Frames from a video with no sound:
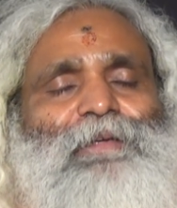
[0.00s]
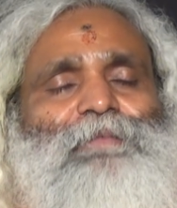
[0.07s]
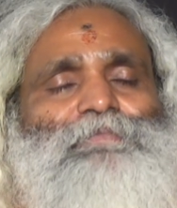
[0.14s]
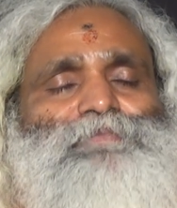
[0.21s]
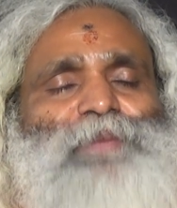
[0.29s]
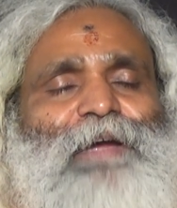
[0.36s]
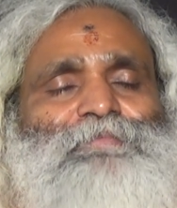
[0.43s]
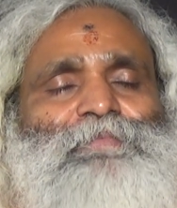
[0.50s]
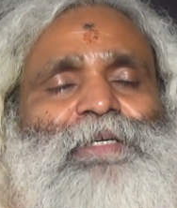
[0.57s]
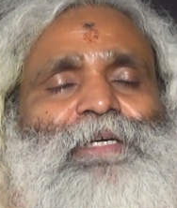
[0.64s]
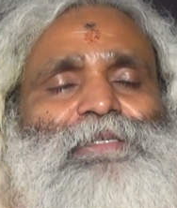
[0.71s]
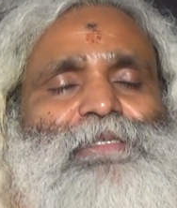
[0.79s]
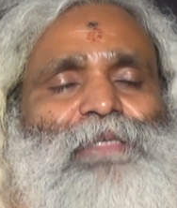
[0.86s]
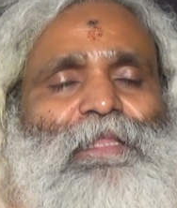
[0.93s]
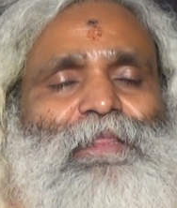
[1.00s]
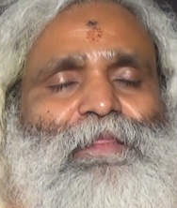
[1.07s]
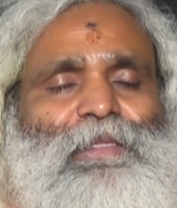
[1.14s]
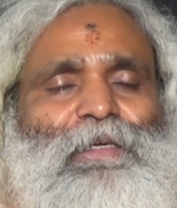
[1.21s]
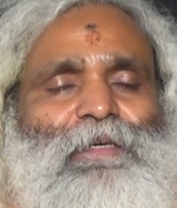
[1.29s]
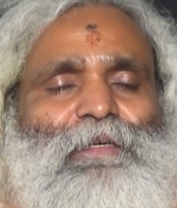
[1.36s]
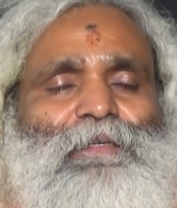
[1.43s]
Brahma
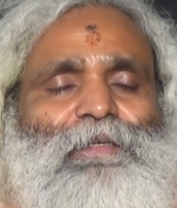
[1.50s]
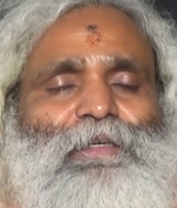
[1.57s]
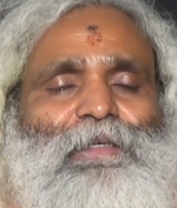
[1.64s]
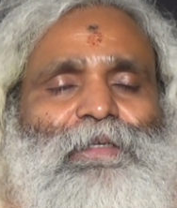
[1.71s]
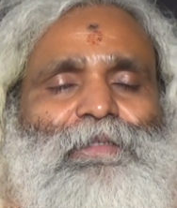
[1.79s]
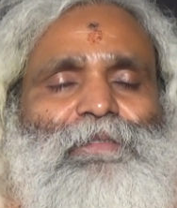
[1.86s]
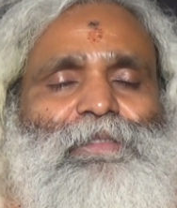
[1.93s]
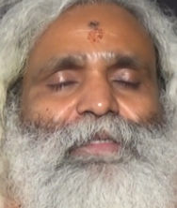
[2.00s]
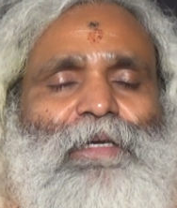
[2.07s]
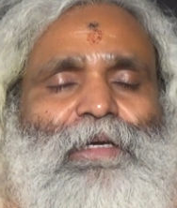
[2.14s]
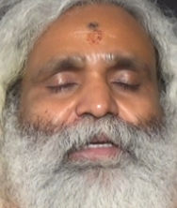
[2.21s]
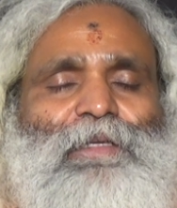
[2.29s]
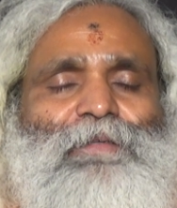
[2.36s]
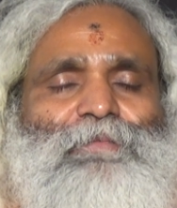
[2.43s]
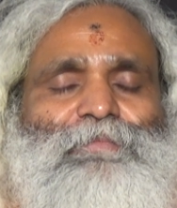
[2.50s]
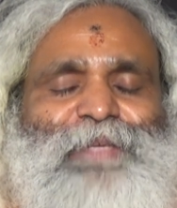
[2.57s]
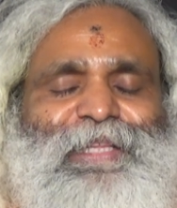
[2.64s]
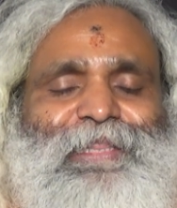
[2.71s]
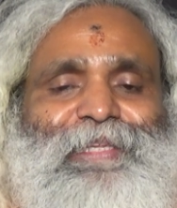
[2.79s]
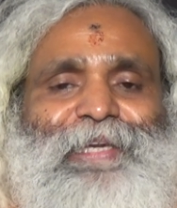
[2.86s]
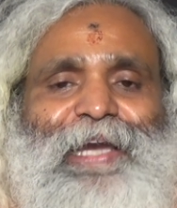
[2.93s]
Satya, Jagan
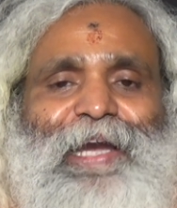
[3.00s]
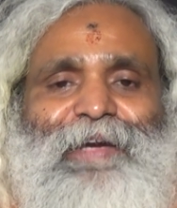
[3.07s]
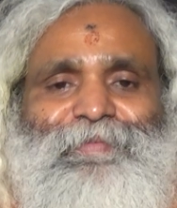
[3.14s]
Mithya.